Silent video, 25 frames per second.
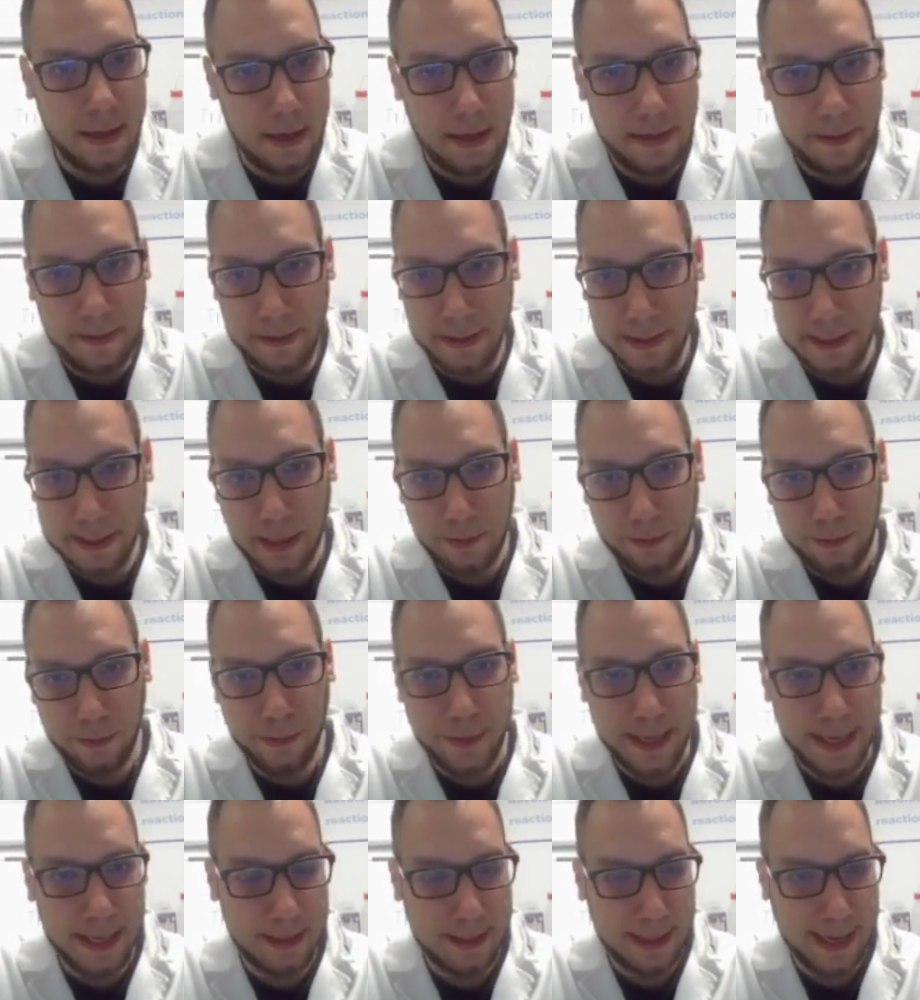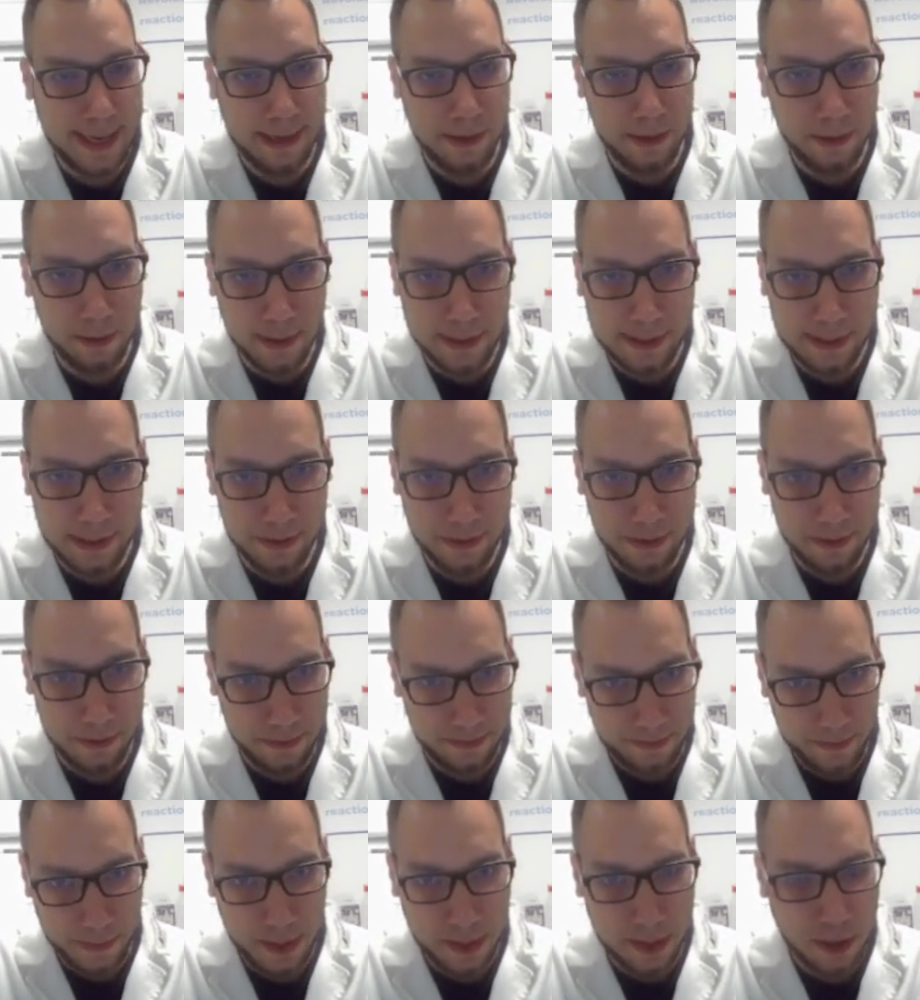The software can also
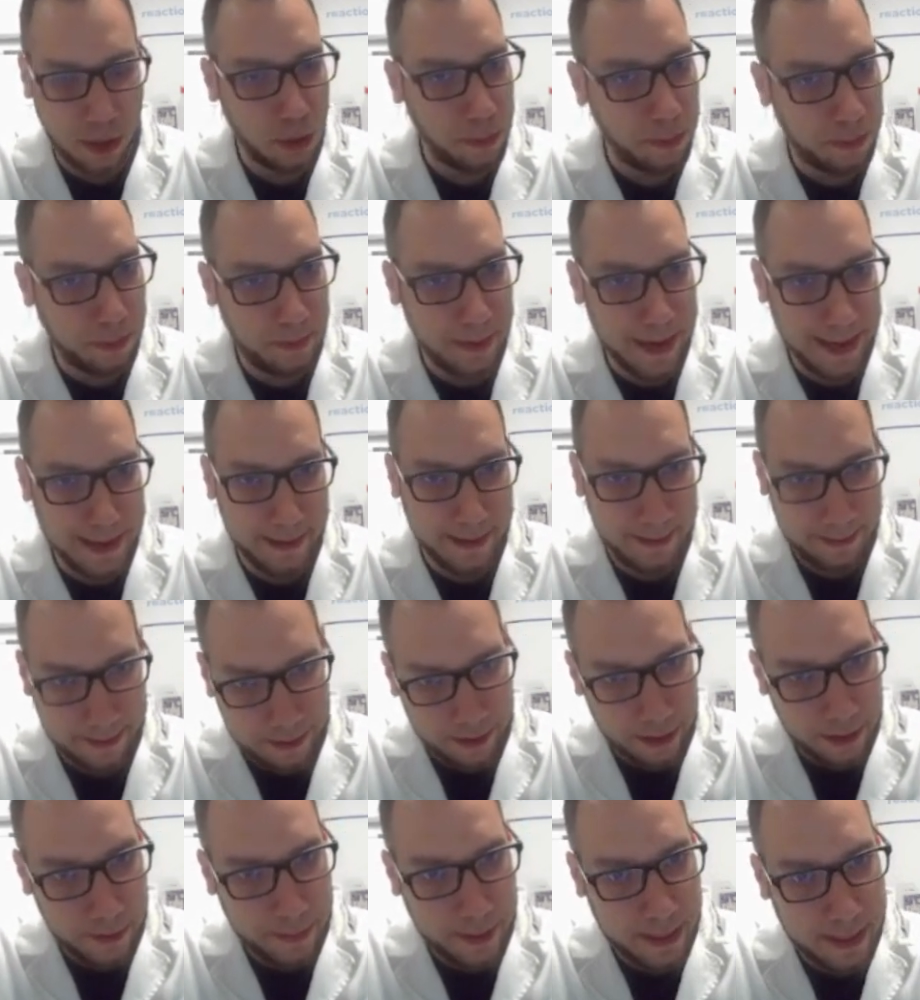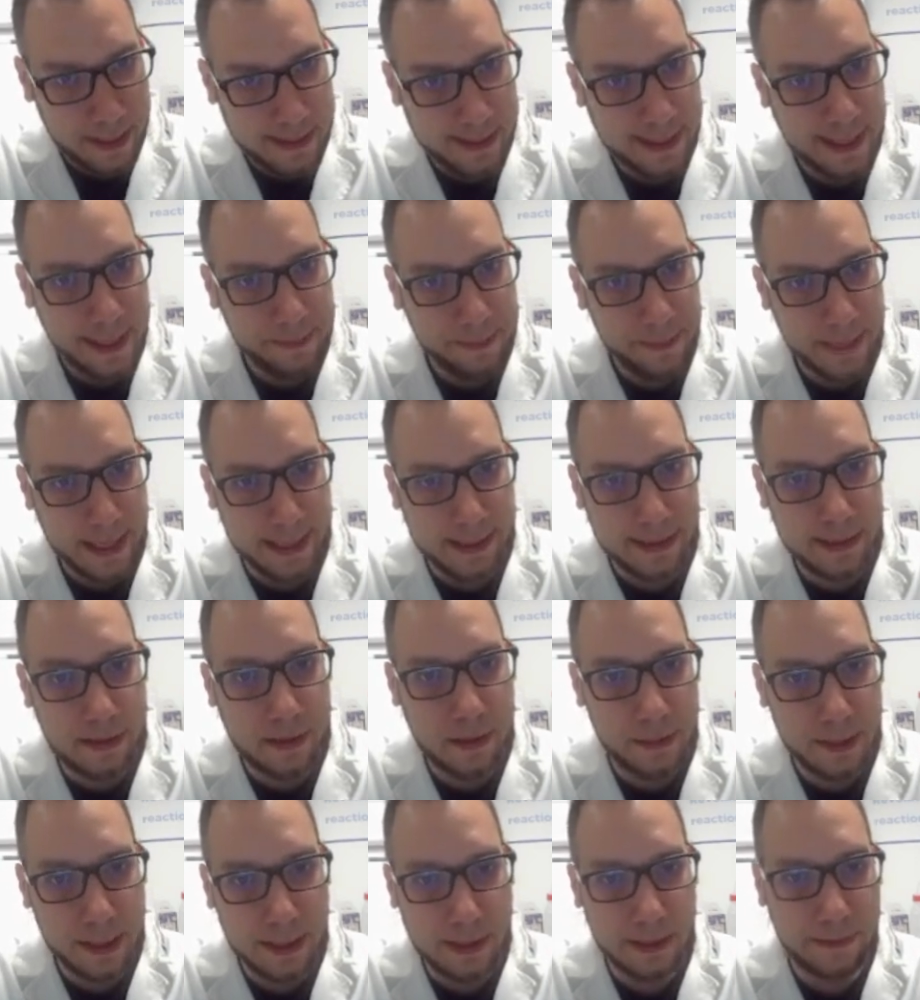cope with third-party
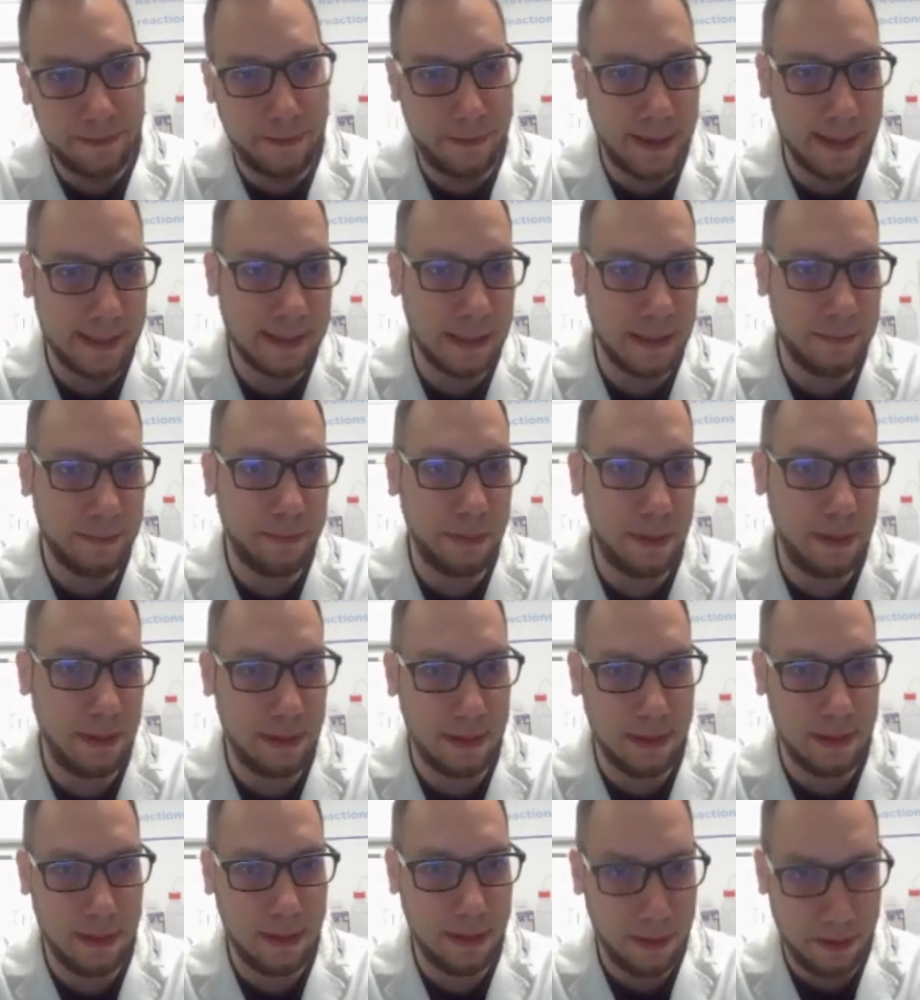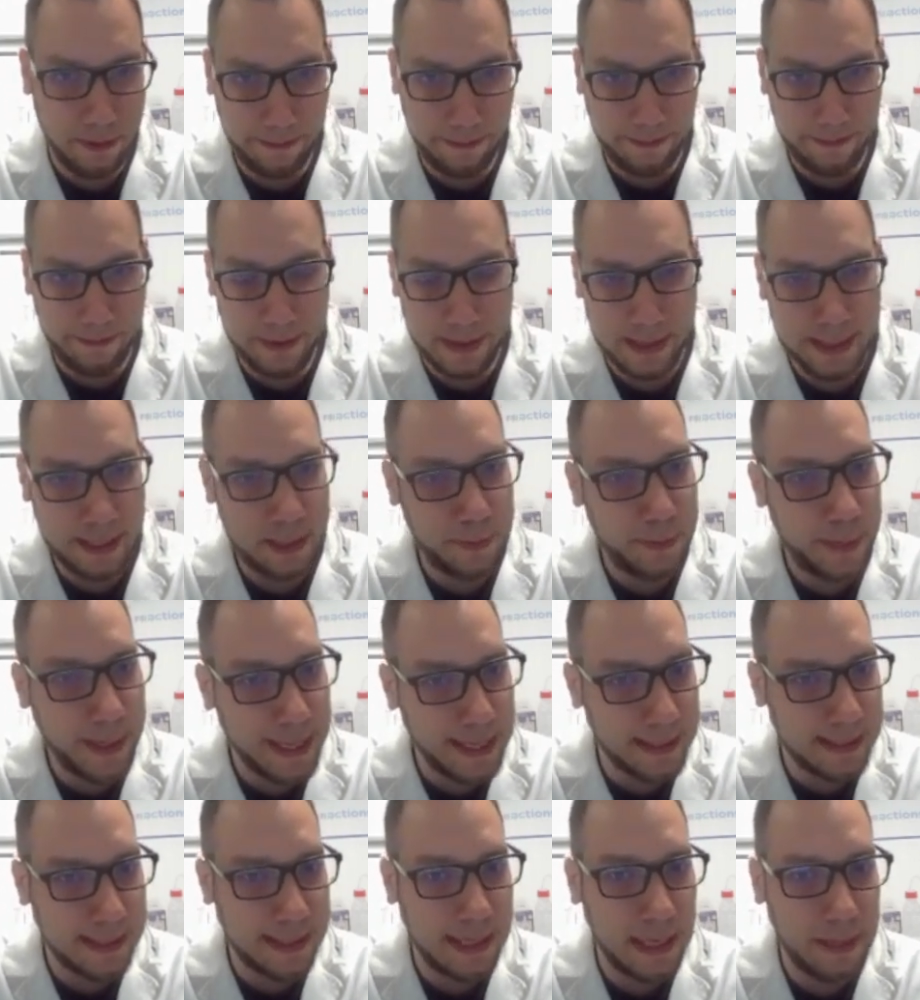instruments, for example, a lot of
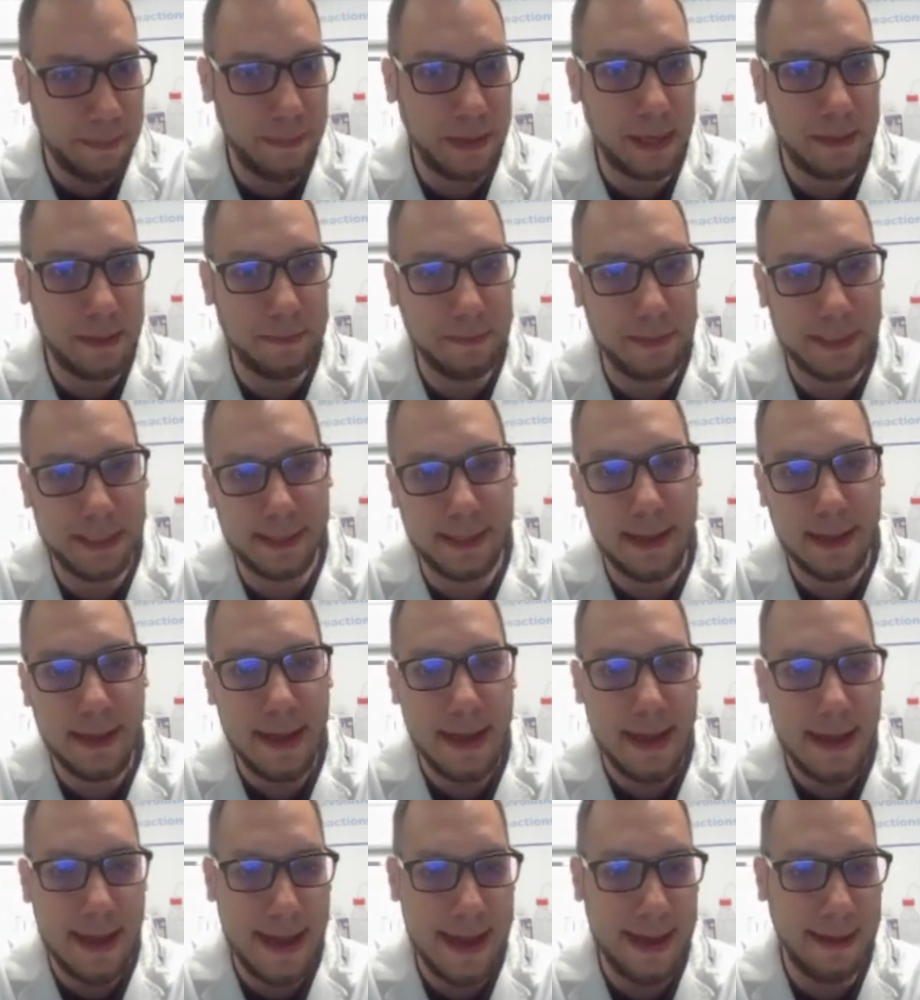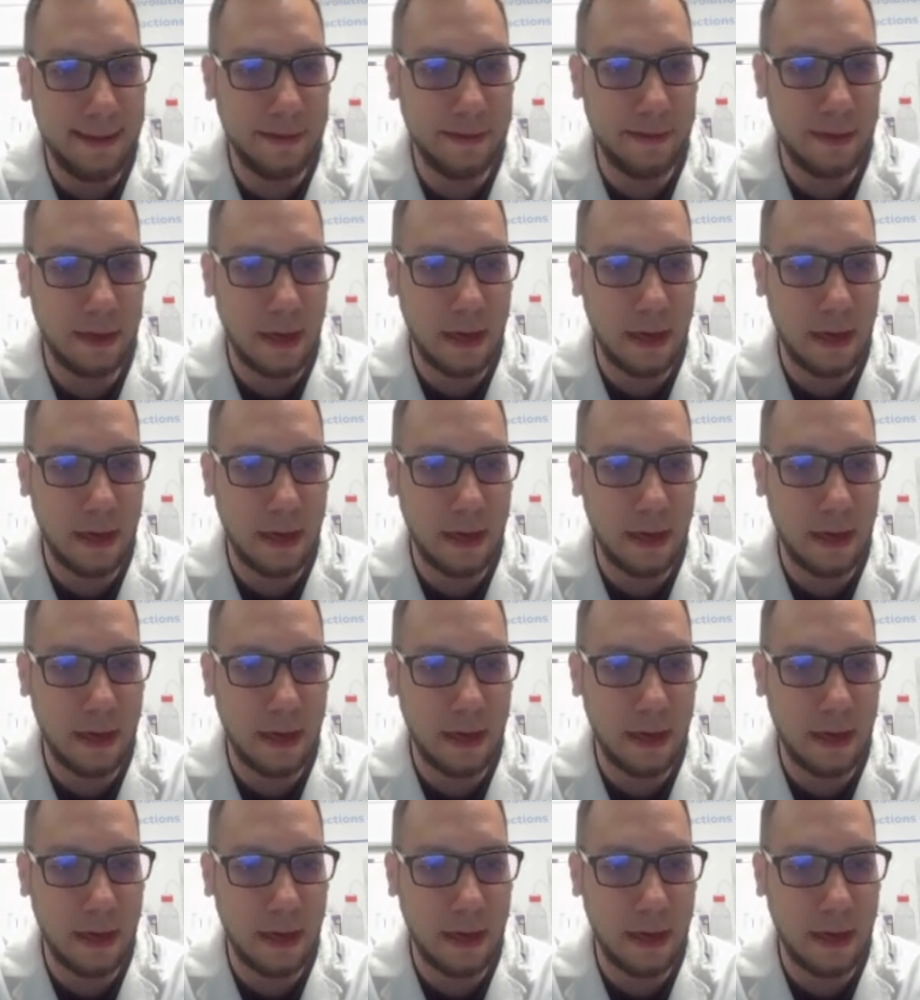HPLC pumps and